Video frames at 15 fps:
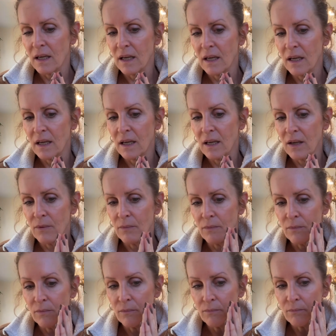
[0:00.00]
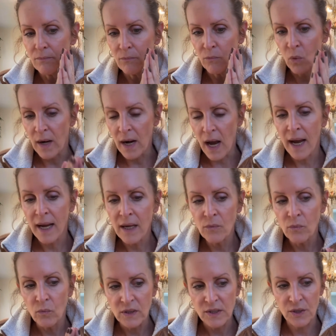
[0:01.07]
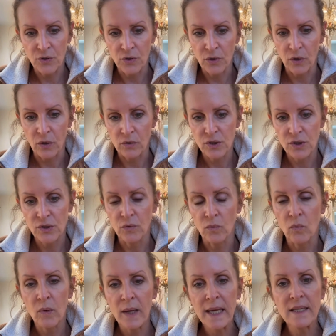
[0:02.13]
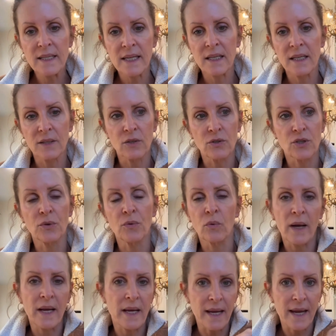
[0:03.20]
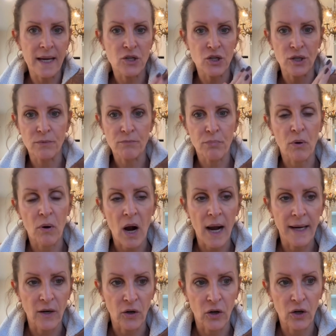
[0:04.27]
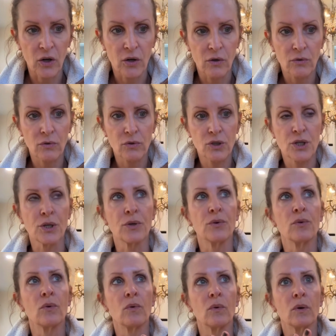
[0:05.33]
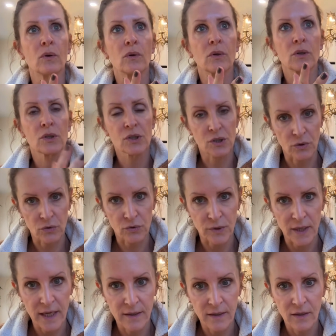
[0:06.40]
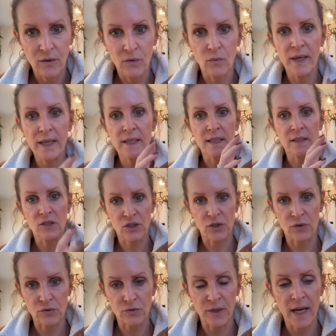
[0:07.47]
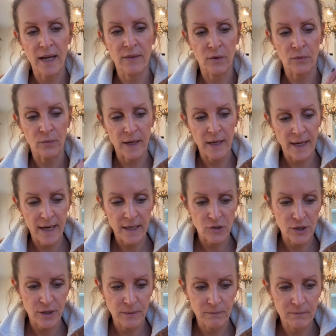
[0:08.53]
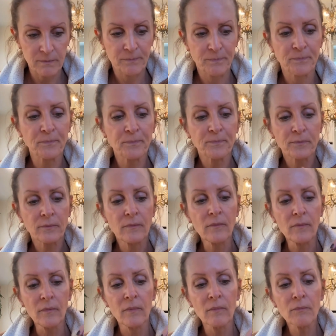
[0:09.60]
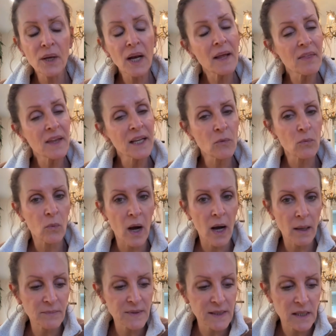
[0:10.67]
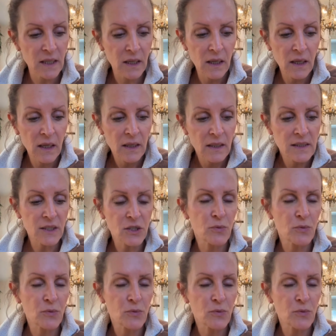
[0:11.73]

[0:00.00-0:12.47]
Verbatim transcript: nurse, we didn't do radiation prior to surgery. We did surgery and then radiation. But I think Rob's situation is a little different because